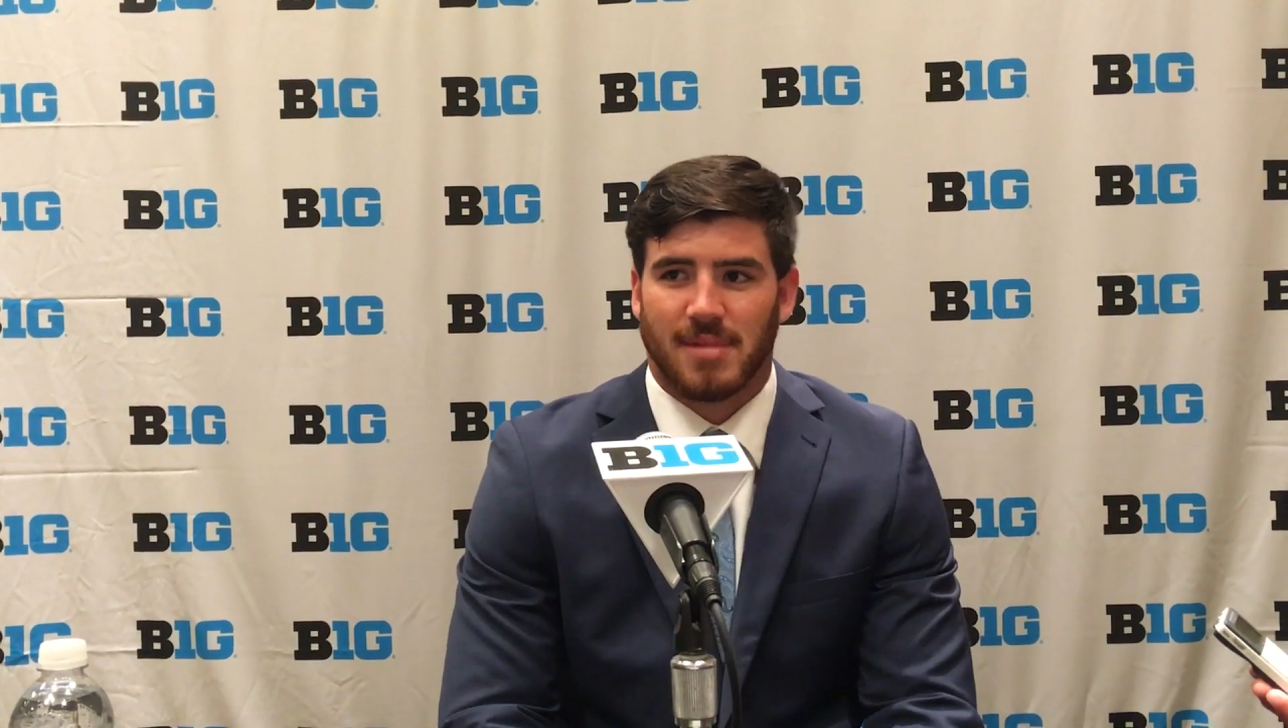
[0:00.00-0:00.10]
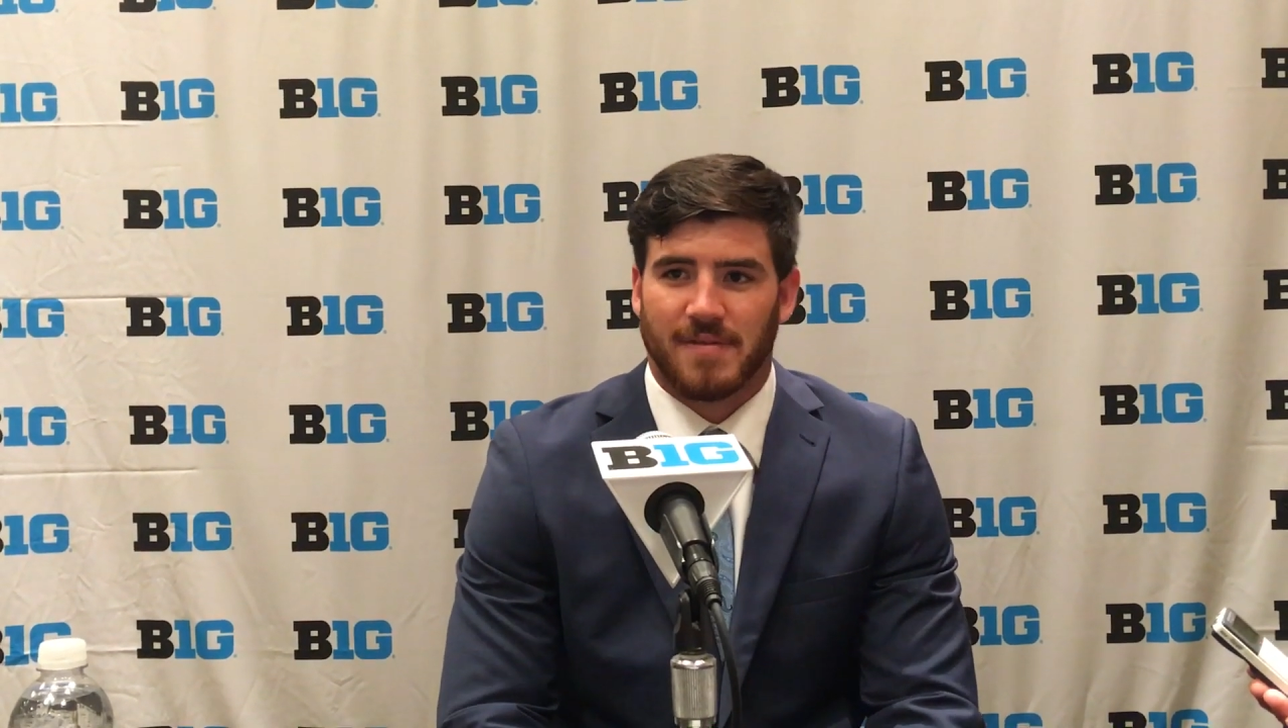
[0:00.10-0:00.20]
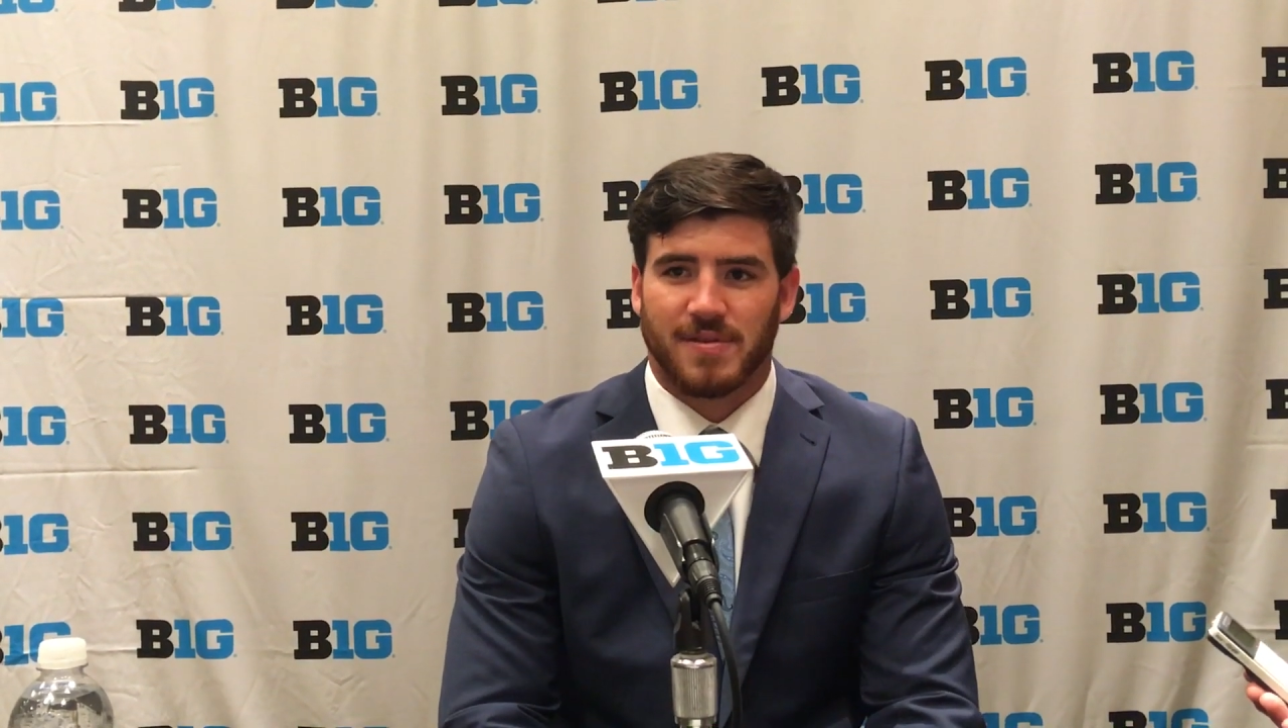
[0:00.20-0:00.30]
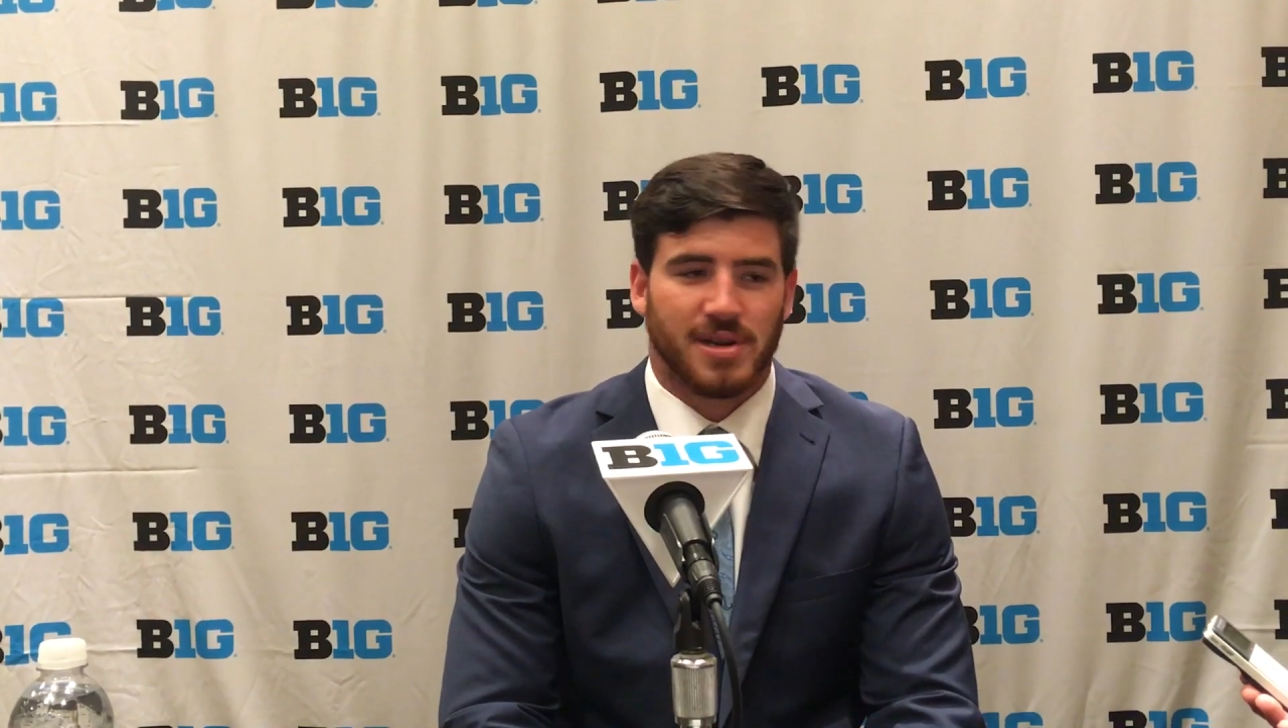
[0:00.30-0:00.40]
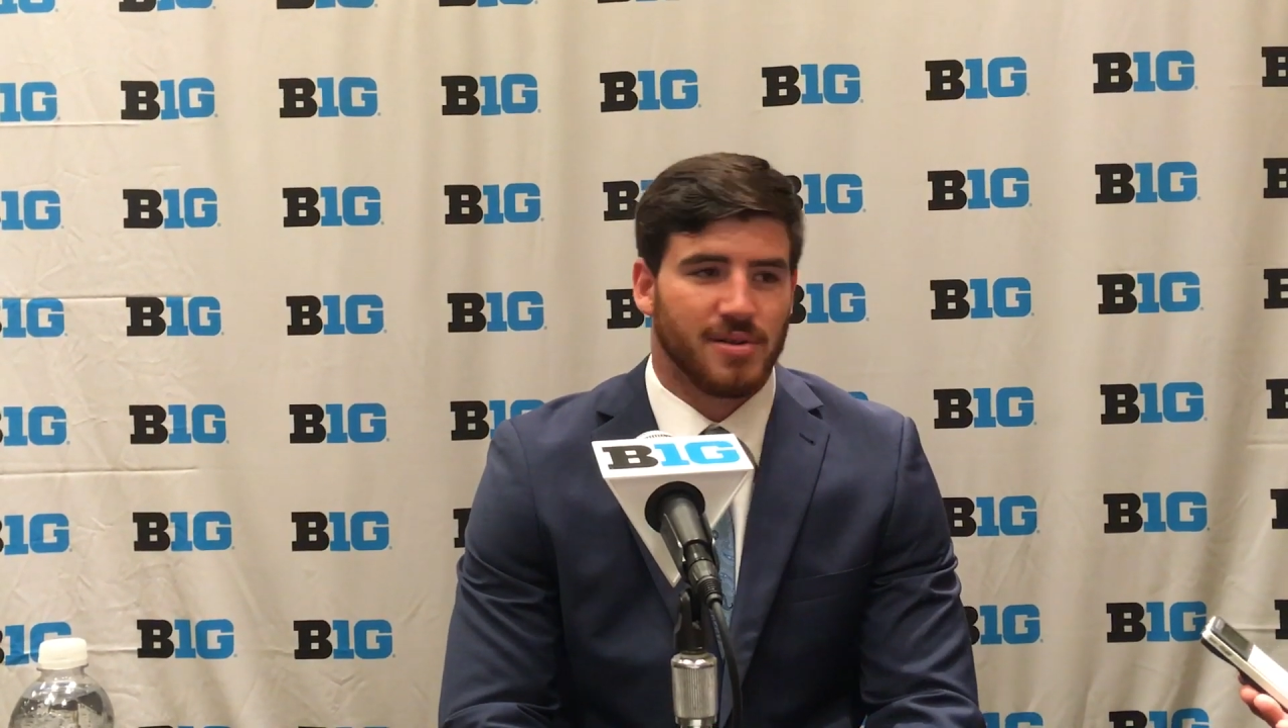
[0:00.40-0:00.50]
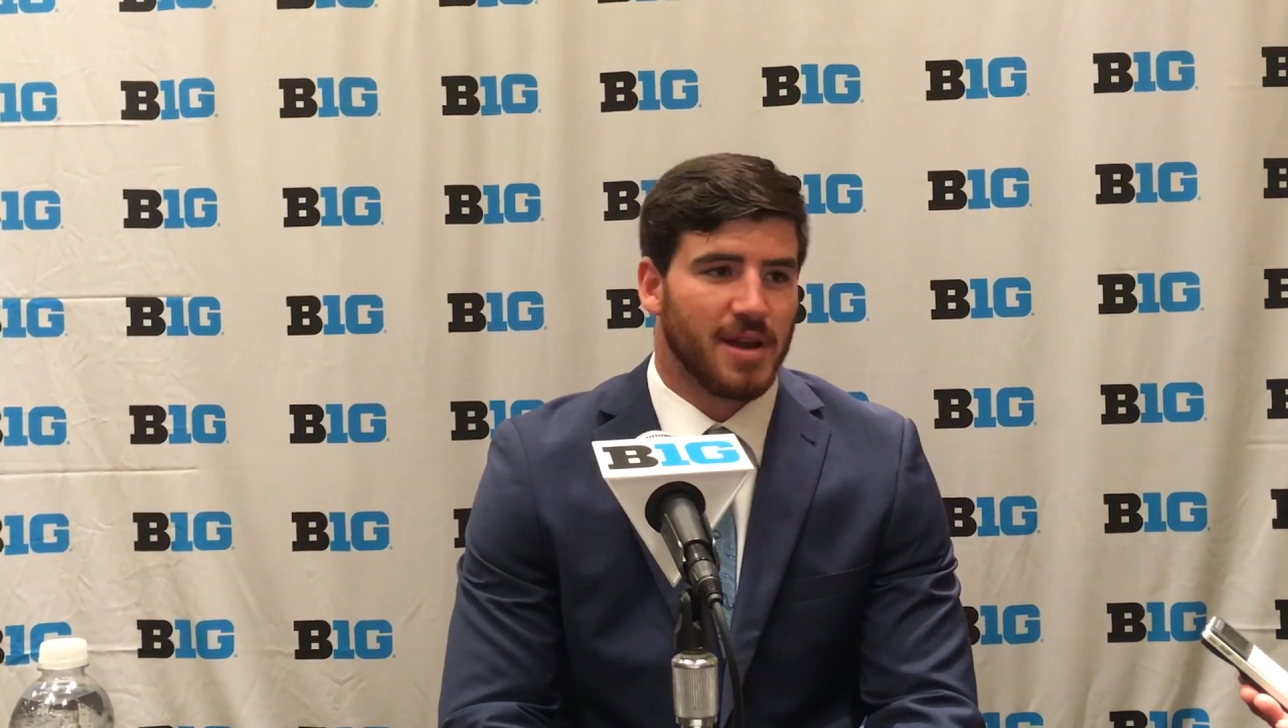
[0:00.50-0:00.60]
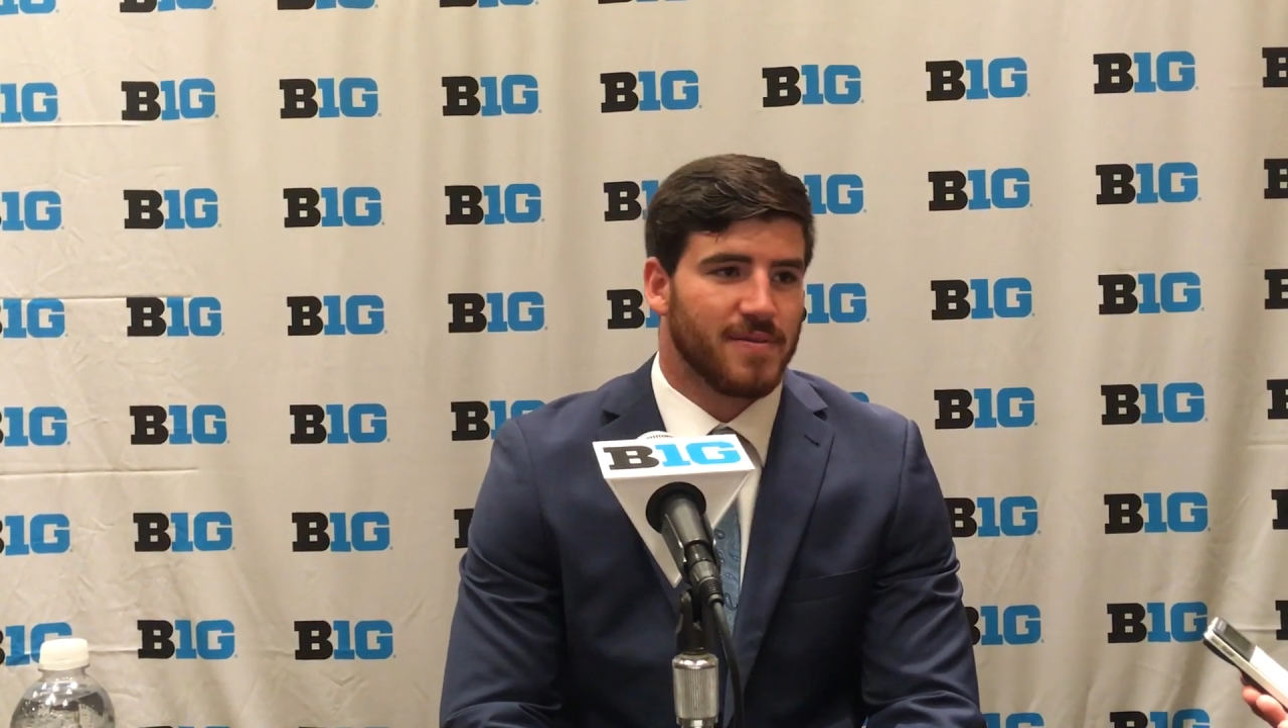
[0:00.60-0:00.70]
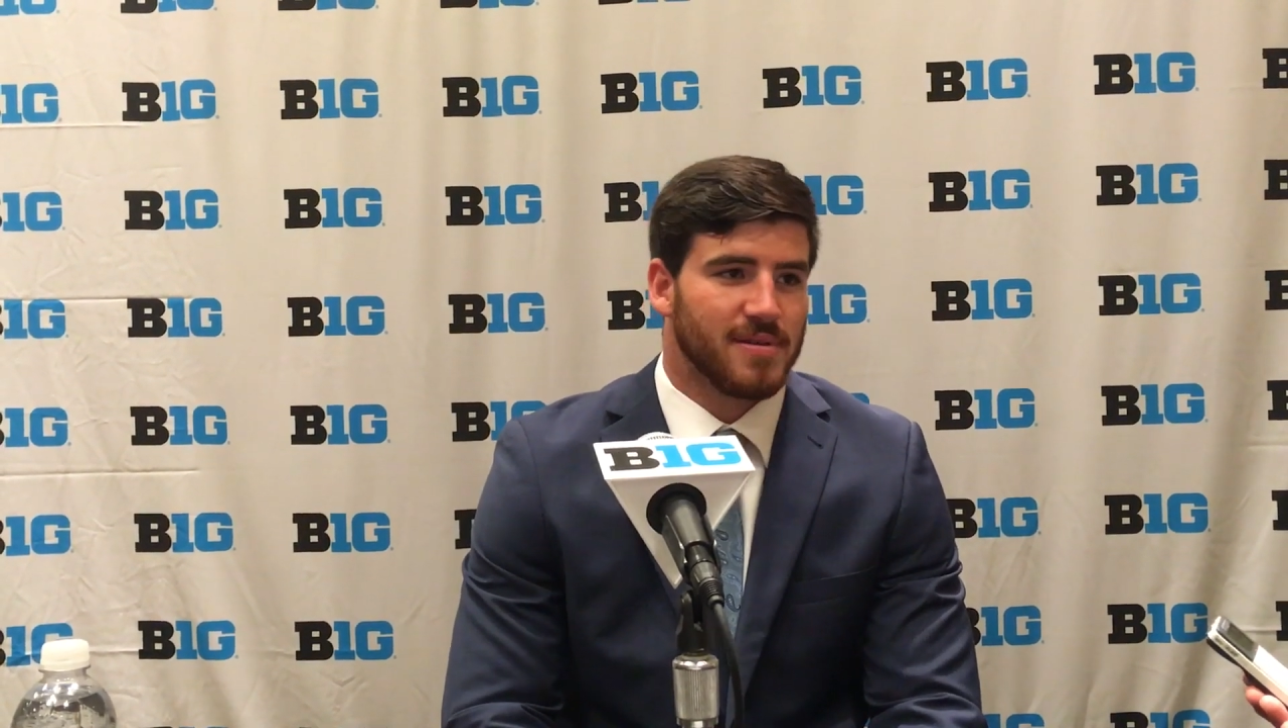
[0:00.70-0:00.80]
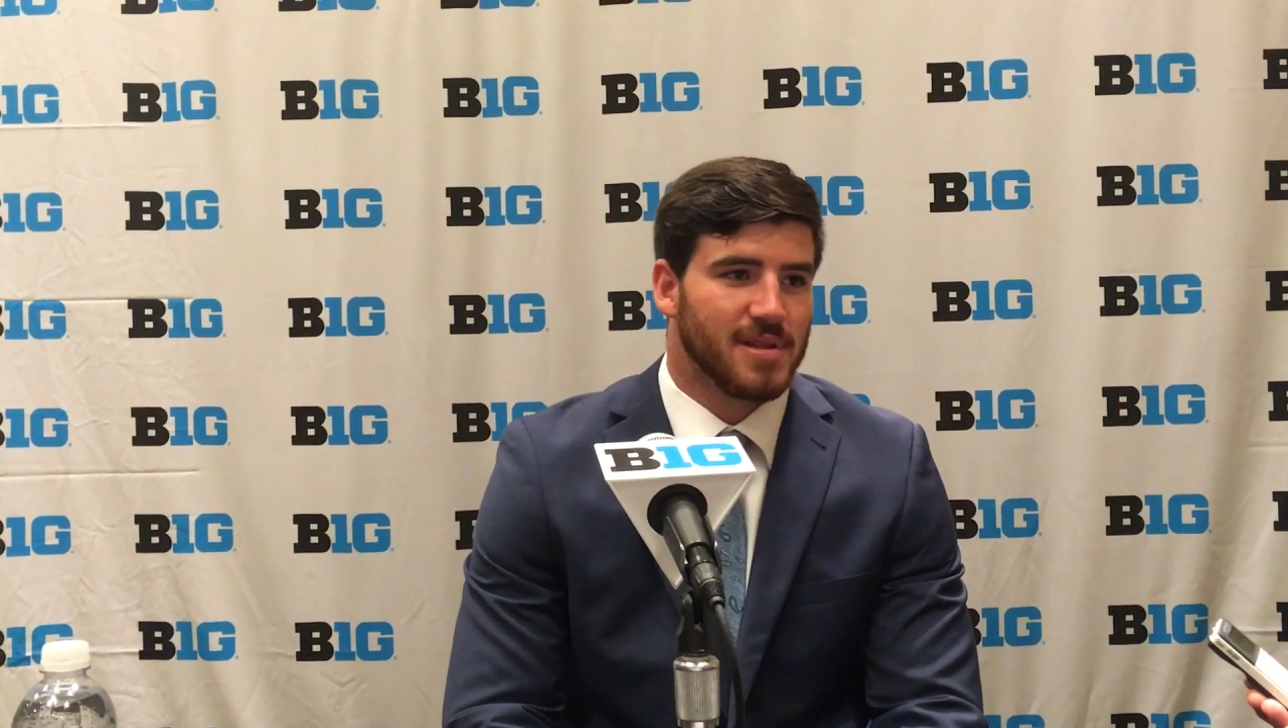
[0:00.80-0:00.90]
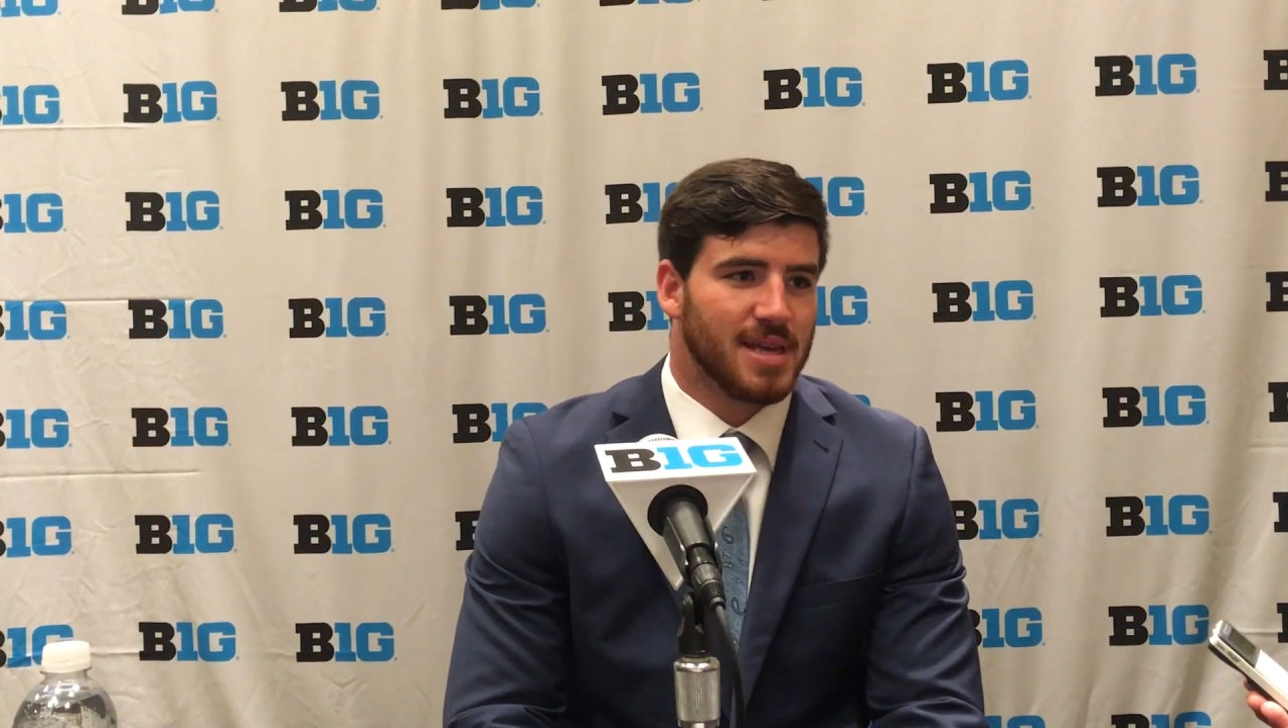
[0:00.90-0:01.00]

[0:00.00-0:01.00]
I, I feel grateful